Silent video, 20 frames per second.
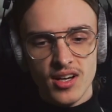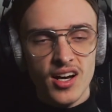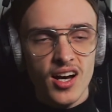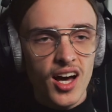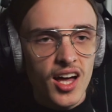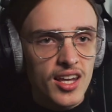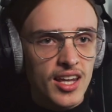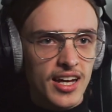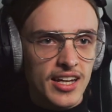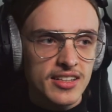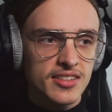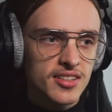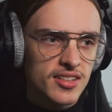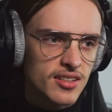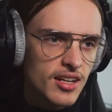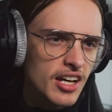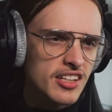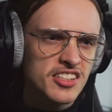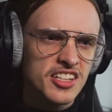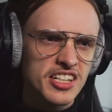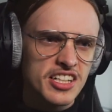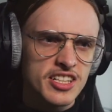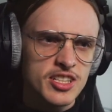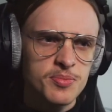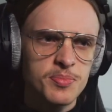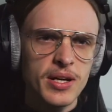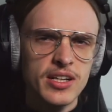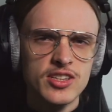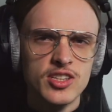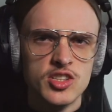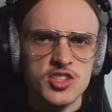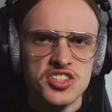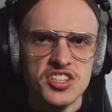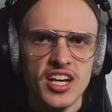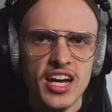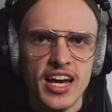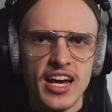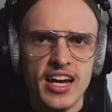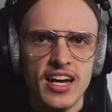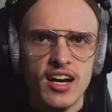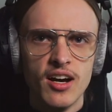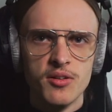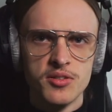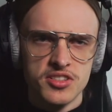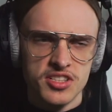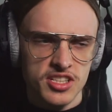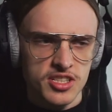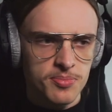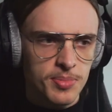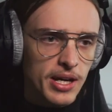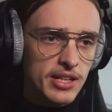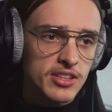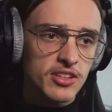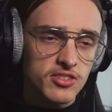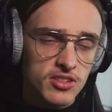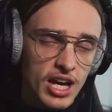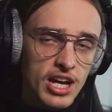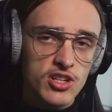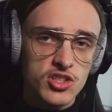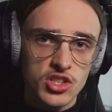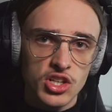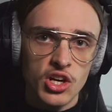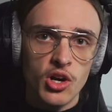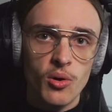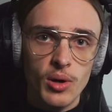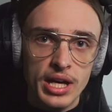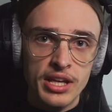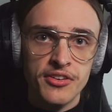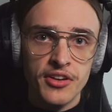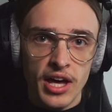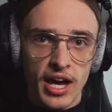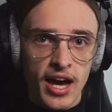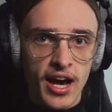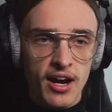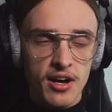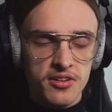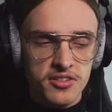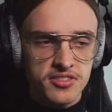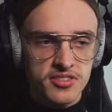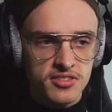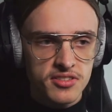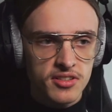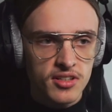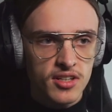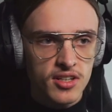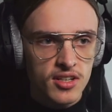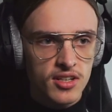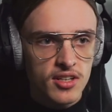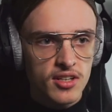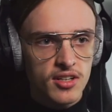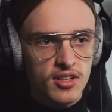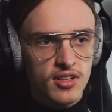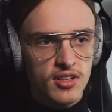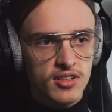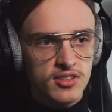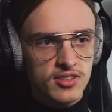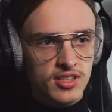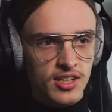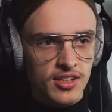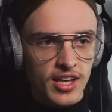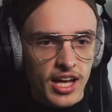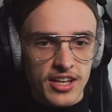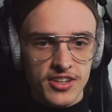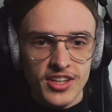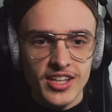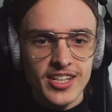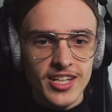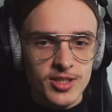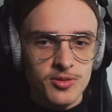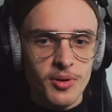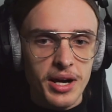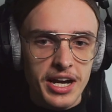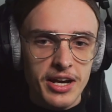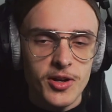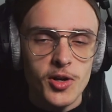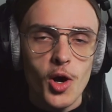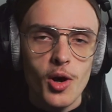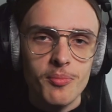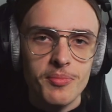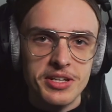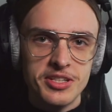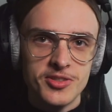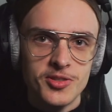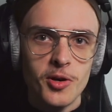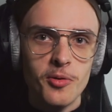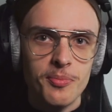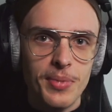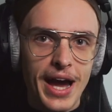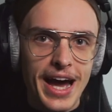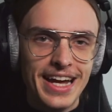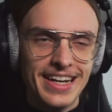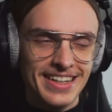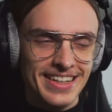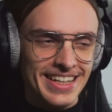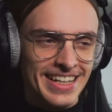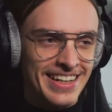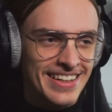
I liked it. I didn't expect the scare. I was expecting to actually go in the house. So I think that's why it got me so badly.